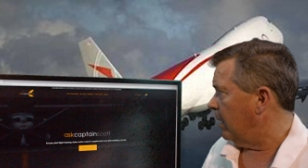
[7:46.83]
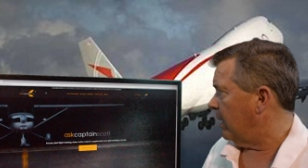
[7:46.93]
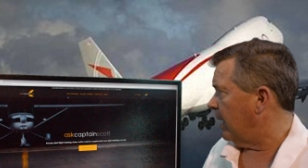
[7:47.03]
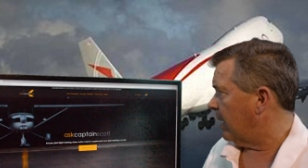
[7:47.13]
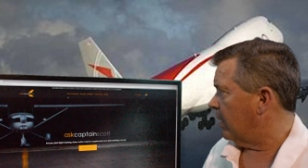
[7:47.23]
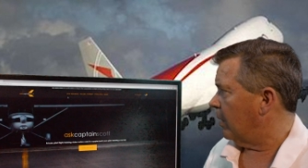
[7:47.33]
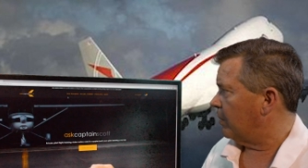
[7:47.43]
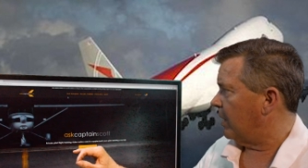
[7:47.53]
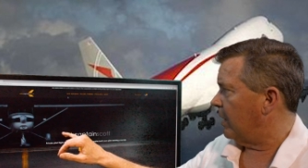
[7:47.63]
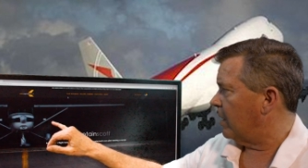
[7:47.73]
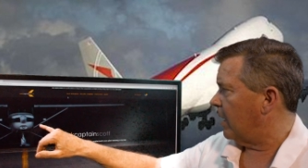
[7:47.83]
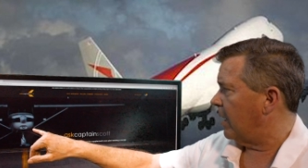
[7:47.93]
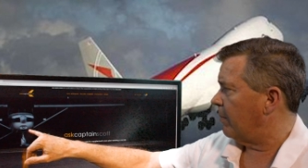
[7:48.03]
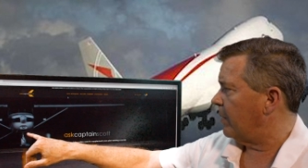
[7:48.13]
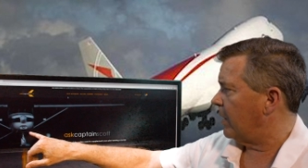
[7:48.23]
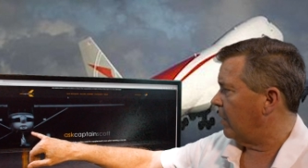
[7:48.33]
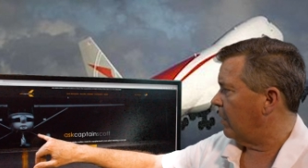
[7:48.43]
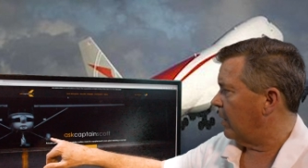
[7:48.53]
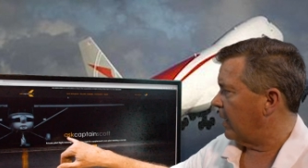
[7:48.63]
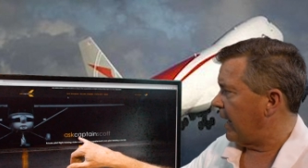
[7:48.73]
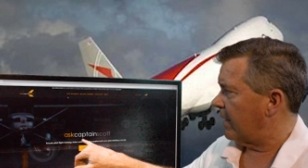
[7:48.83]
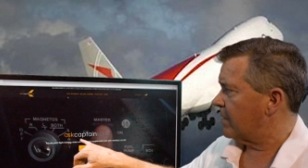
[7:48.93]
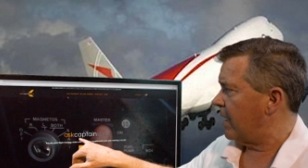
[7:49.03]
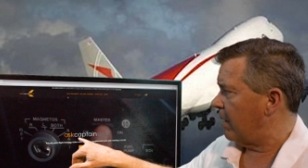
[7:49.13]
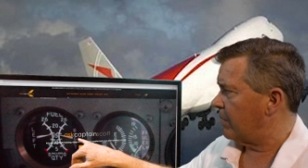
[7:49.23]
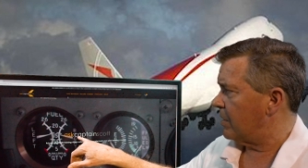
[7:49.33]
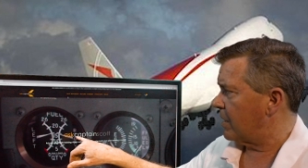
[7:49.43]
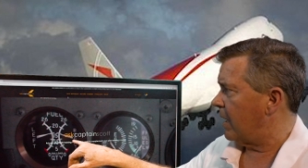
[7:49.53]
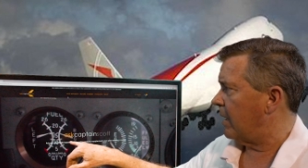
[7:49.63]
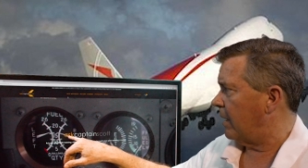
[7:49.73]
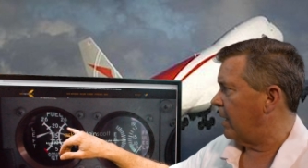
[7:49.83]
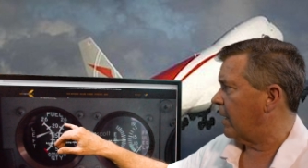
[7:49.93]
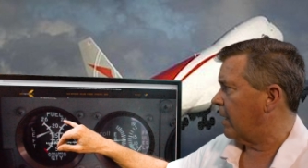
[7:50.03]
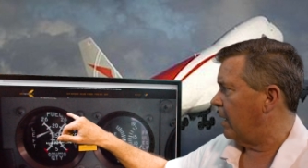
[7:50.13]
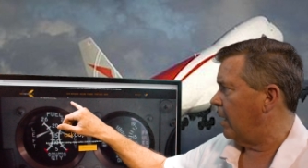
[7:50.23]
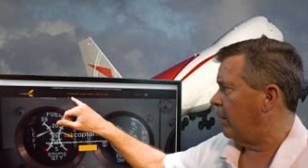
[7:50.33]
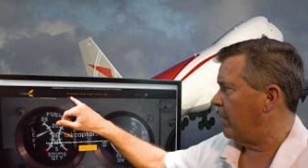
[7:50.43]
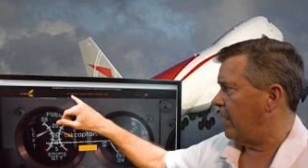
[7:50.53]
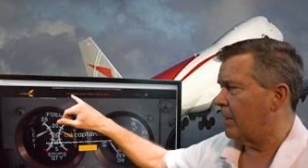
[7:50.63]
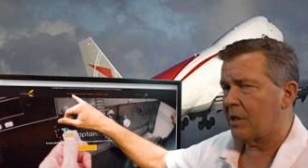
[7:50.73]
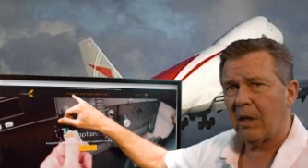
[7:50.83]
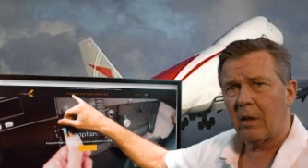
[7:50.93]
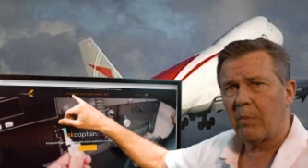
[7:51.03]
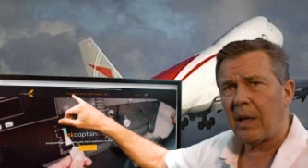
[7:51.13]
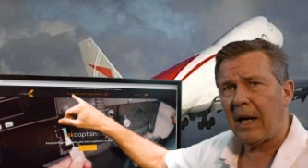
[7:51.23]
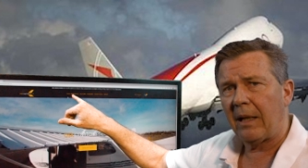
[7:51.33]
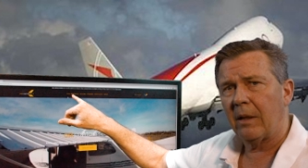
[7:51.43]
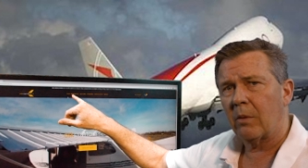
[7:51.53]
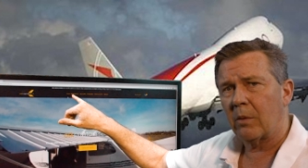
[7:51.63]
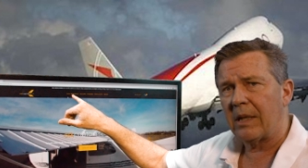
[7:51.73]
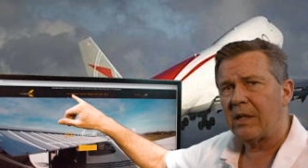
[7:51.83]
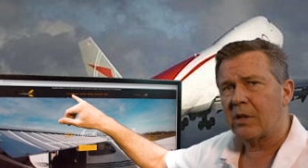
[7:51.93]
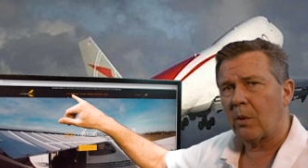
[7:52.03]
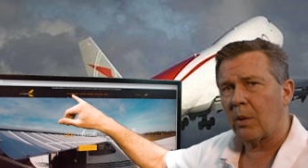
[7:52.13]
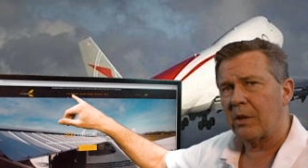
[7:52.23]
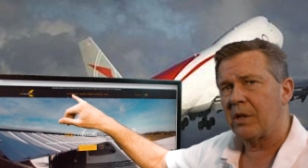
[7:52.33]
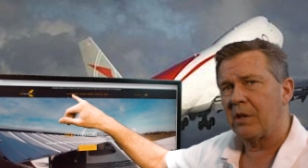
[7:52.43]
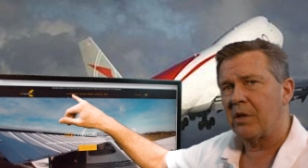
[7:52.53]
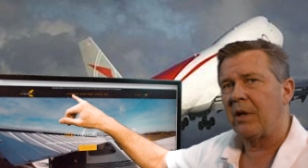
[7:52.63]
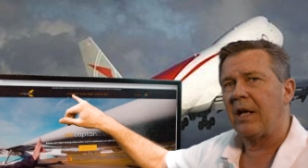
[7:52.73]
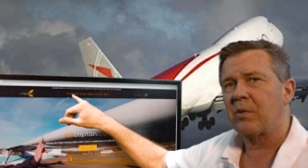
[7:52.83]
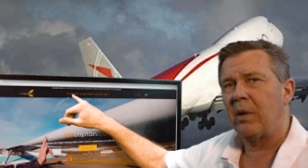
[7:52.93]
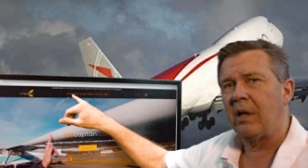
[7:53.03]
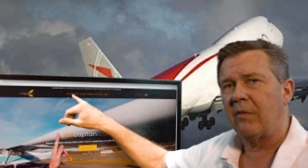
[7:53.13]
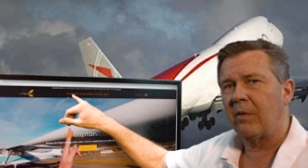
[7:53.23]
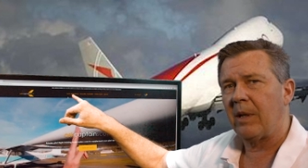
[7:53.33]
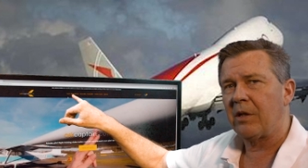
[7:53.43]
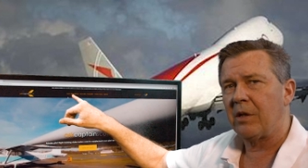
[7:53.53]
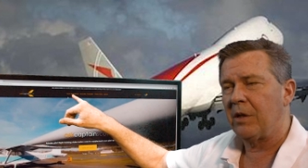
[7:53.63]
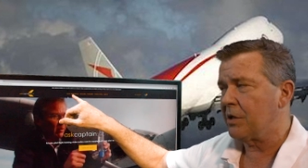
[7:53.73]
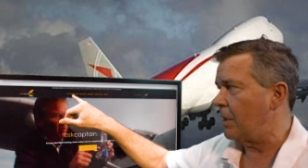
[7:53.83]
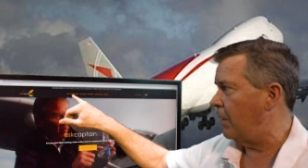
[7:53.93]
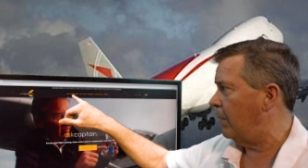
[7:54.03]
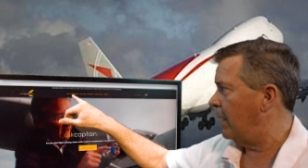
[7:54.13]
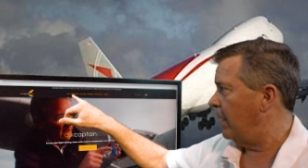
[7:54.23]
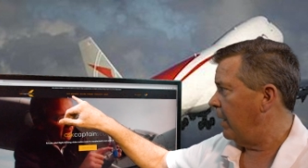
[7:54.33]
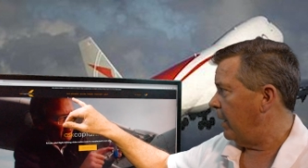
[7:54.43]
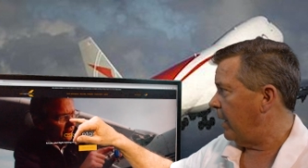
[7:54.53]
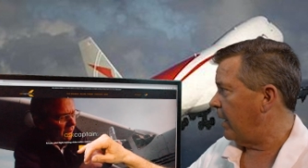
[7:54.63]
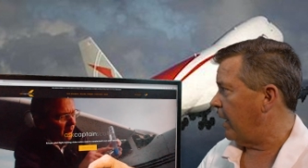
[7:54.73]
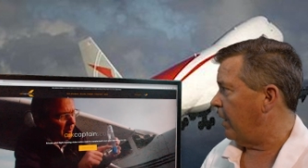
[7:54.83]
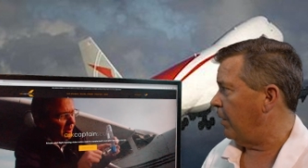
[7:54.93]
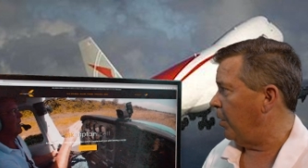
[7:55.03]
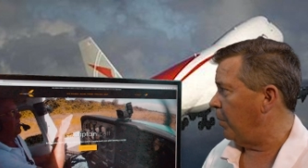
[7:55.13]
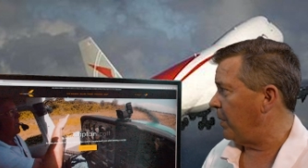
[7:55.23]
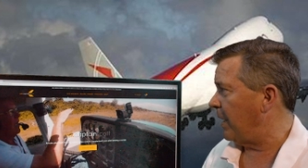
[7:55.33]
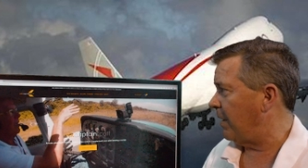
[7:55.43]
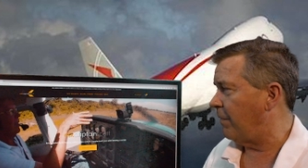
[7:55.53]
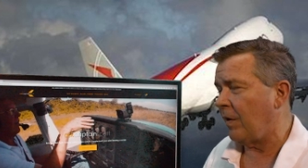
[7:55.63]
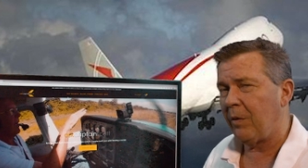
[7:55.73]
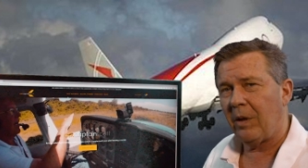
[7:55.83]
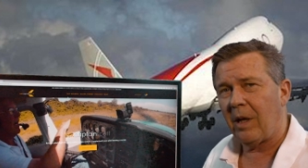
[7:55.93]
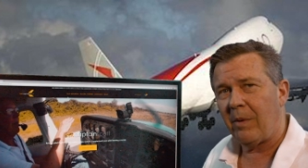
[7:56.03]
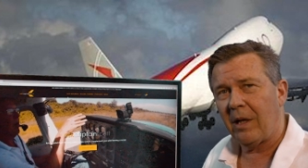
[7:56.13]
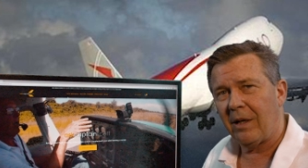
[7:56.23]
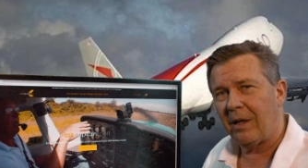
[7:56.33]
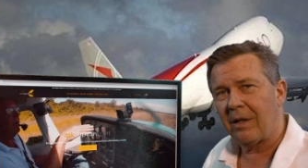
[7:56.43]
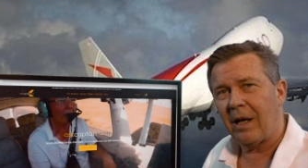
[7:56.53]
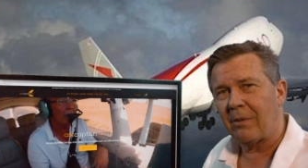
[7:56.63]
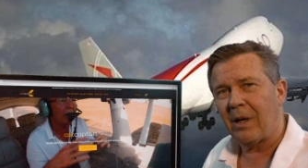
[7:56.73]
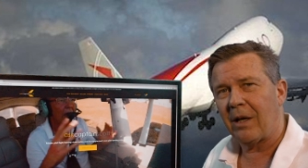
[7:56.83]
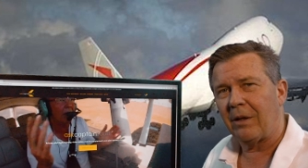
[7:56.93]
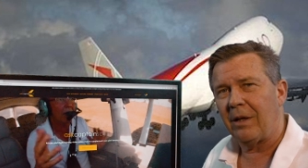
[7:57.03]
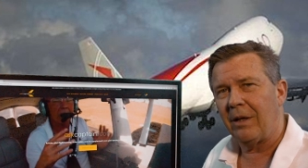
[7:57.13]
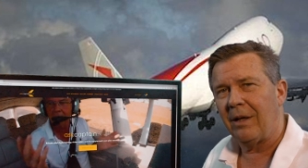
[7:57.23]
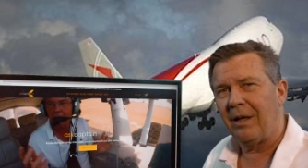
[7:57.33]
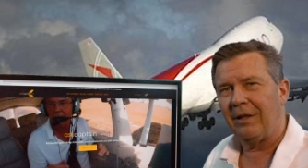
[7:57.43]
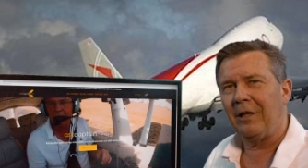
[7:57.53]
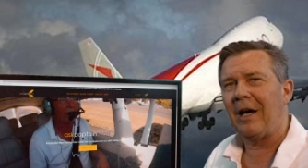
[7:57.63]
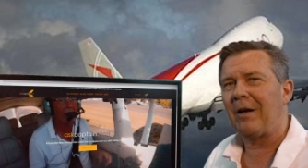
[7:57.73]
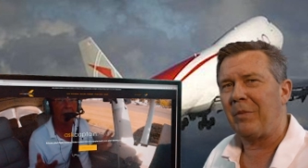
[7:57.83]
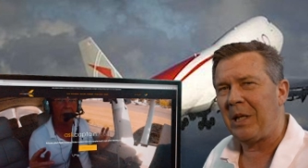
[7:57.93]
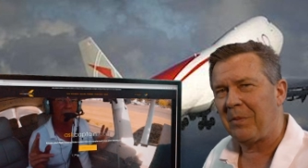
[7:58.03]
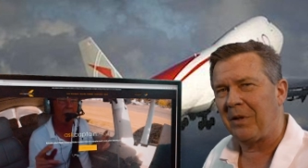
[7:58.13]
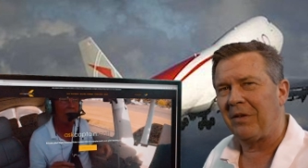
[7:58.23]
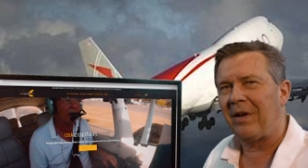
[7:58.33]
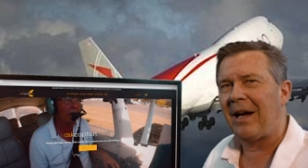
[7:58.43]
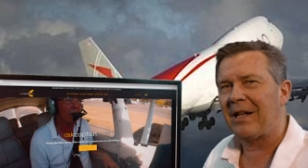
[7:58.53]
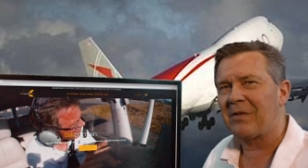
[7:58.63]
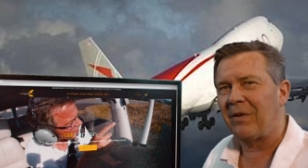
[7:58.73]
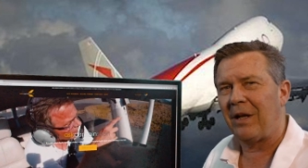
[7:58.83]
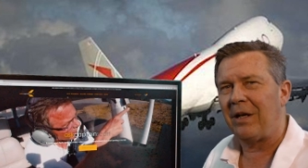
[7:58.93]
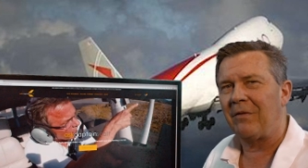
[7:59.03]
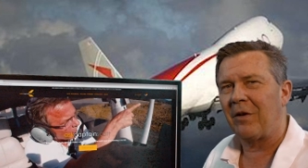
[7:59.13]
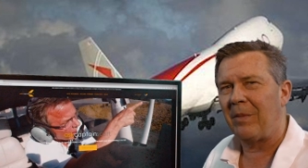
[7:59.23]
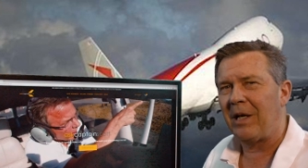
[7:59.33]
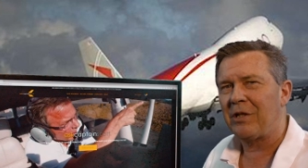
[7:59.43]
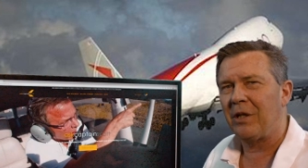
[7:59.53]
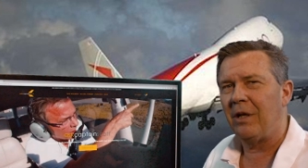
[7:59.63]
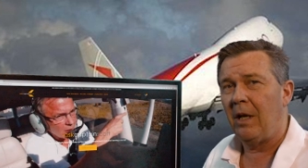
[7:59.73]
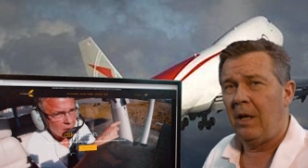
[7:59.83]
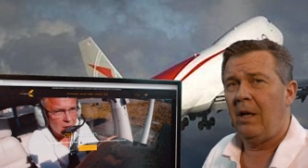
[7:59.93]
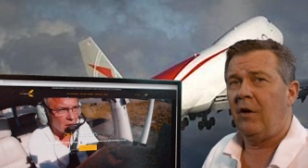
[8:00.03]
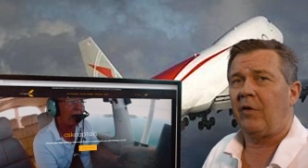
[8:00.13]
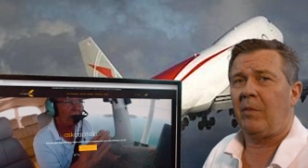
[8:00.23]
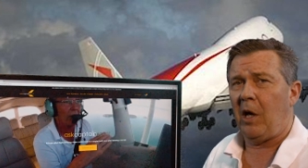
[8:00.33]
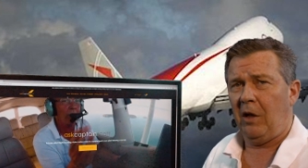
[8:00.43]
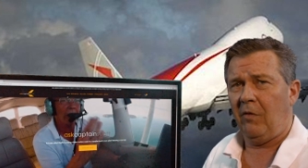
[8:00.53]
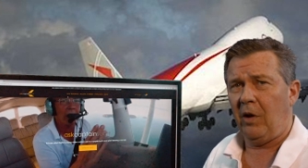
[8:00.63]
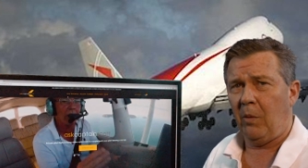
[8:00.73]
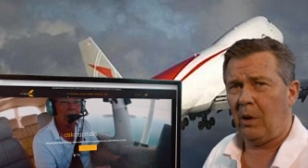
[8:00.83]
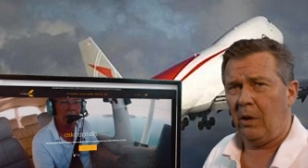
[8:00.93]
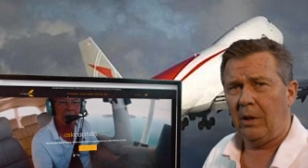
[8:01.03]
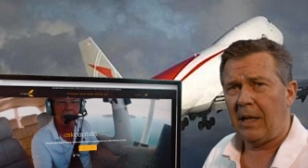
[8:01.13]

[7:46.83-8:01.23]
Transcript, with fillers: you got to go up to the top. You go to the AskCaptainScott.com, and it's under Pilot Resources, and that's where the information is. So, anyhow, hope you have fun with it. I mean, ironically, a, a lot of people have asked for that information from all over the world,